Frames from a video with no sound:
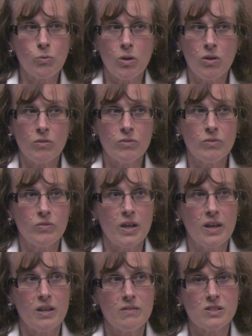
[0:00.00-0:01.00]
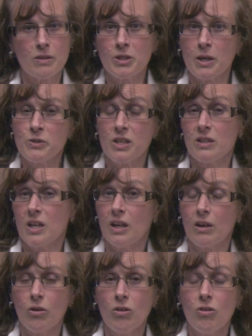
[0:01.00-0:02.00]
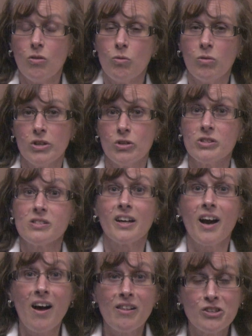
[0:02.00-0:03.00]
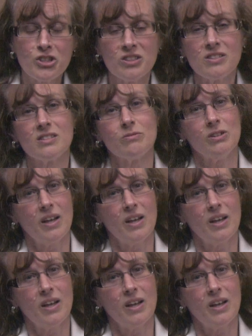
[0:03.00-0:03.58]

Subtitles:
Well, sometimes they think, oh, you're a psychologist.